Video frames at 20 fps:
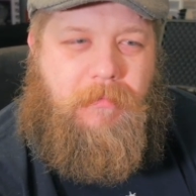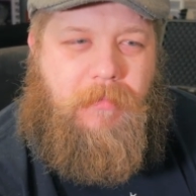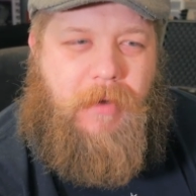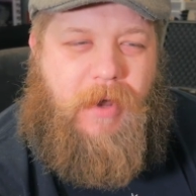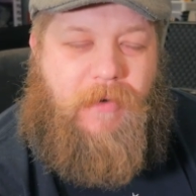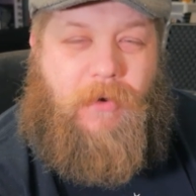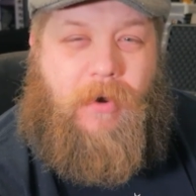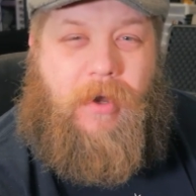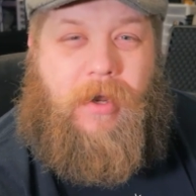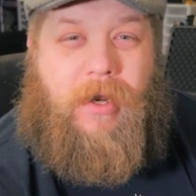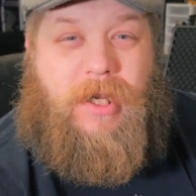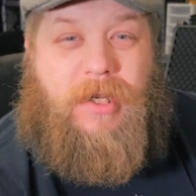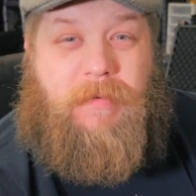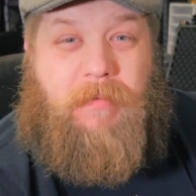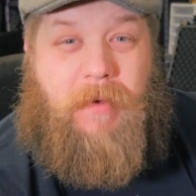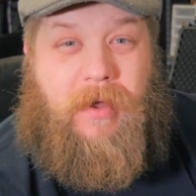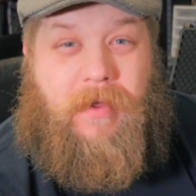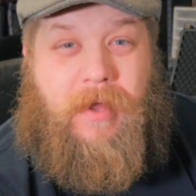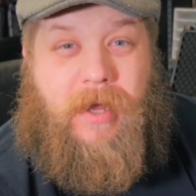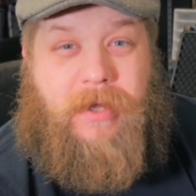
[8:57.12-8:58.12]
If you can
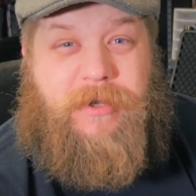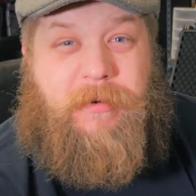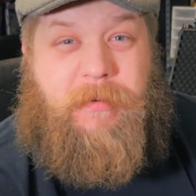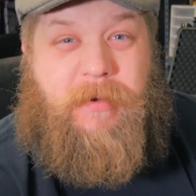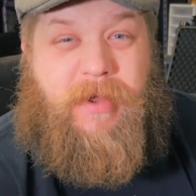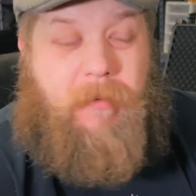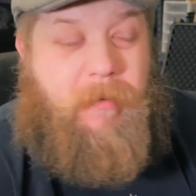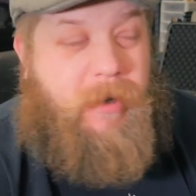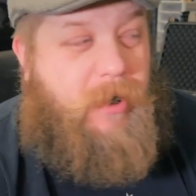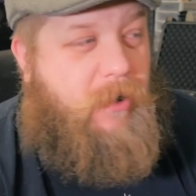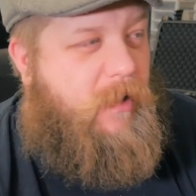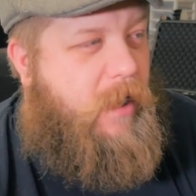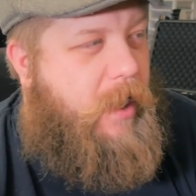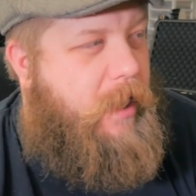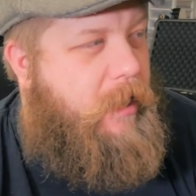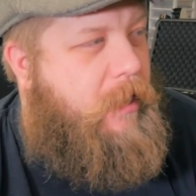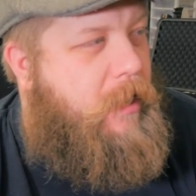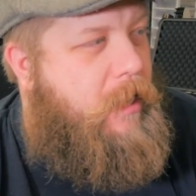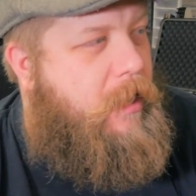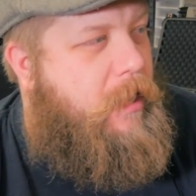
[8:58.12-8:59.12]
explain that to me, that'd be
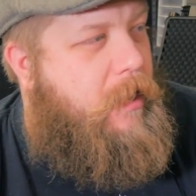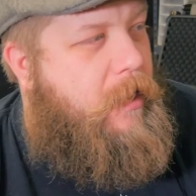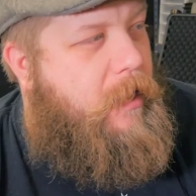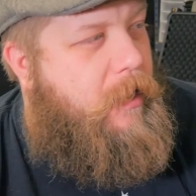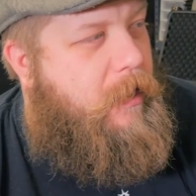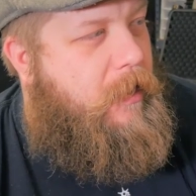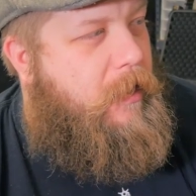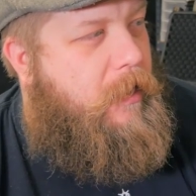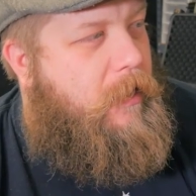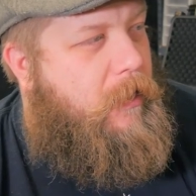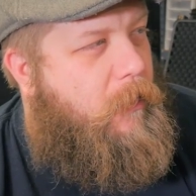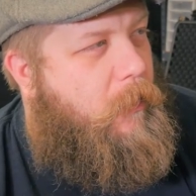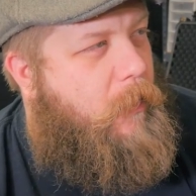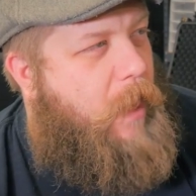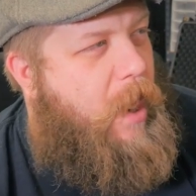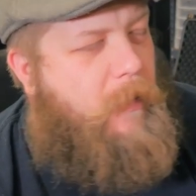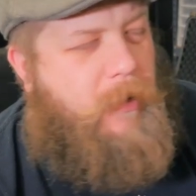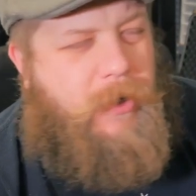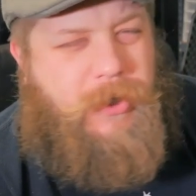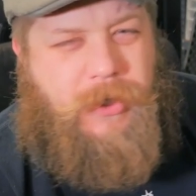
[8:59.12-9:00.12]
great.
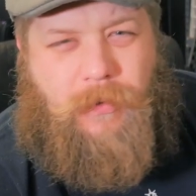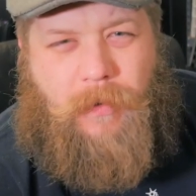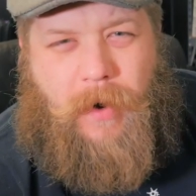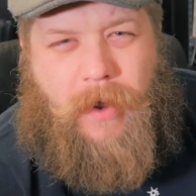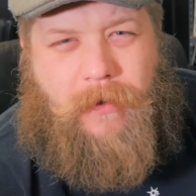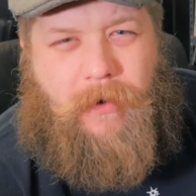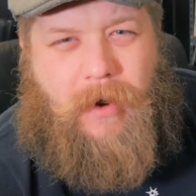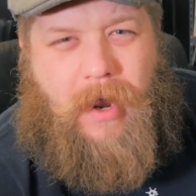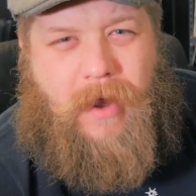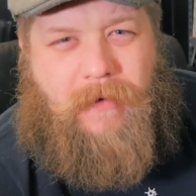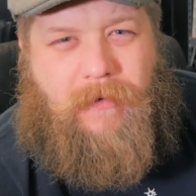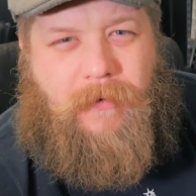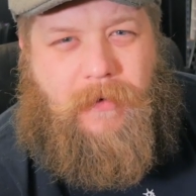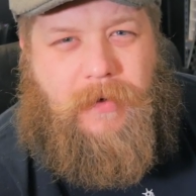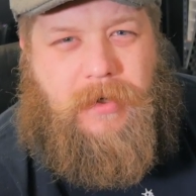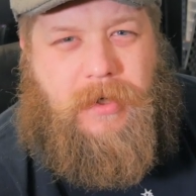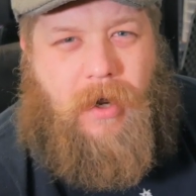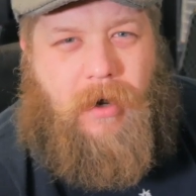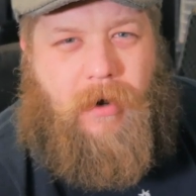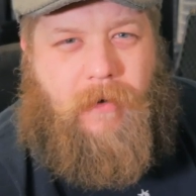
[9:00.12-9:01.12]
Why would you rather have a
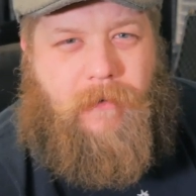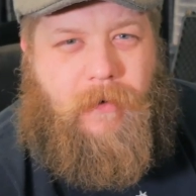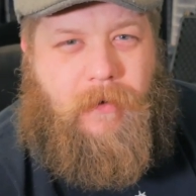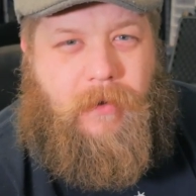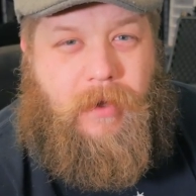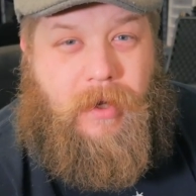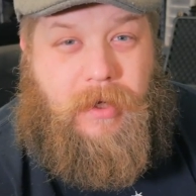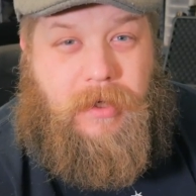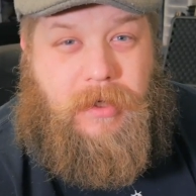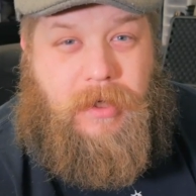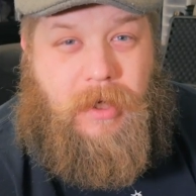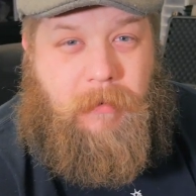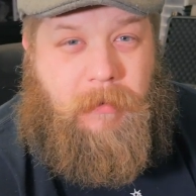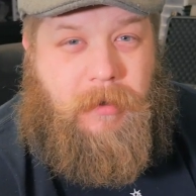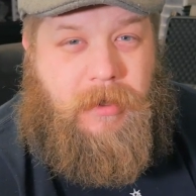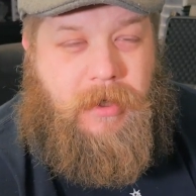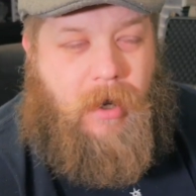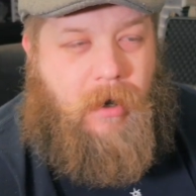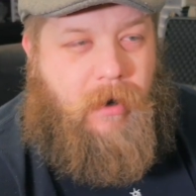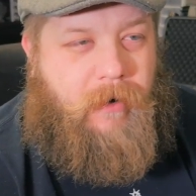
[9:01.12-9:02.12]
photographer than a
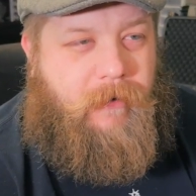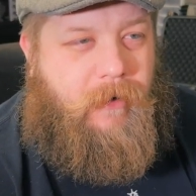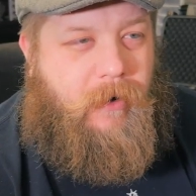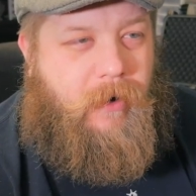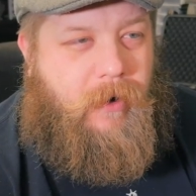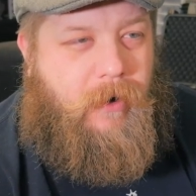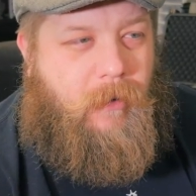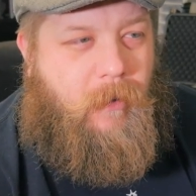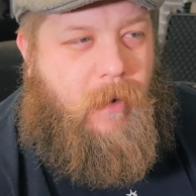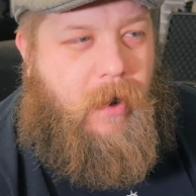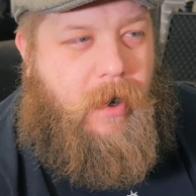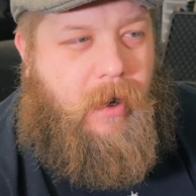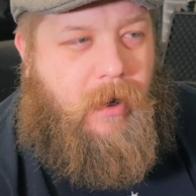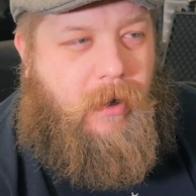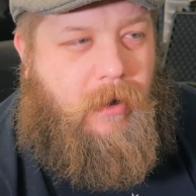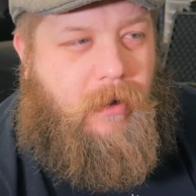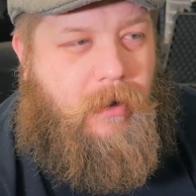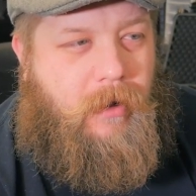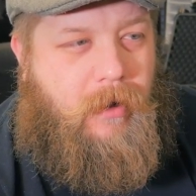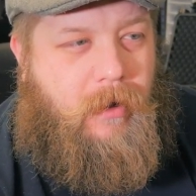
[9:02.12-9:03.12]
cinematographer at your
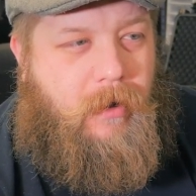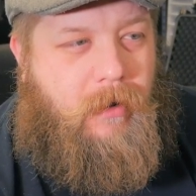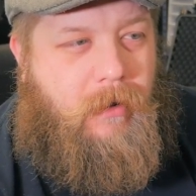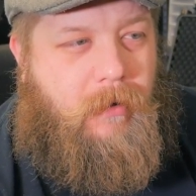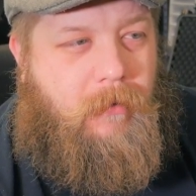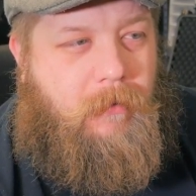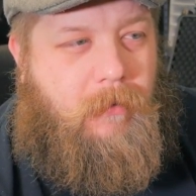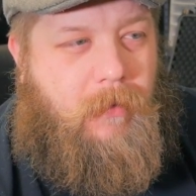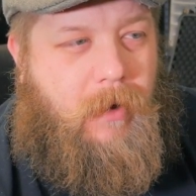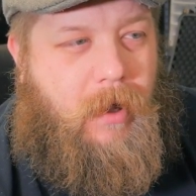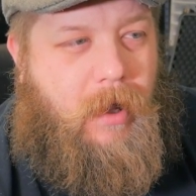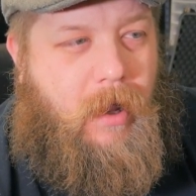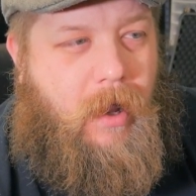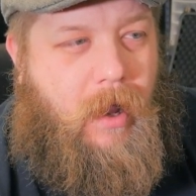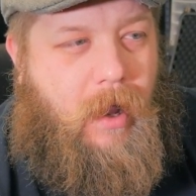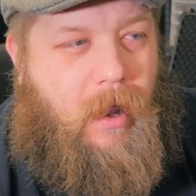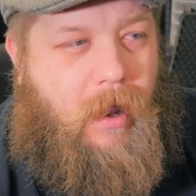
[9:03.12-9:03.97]
wedding? Uh,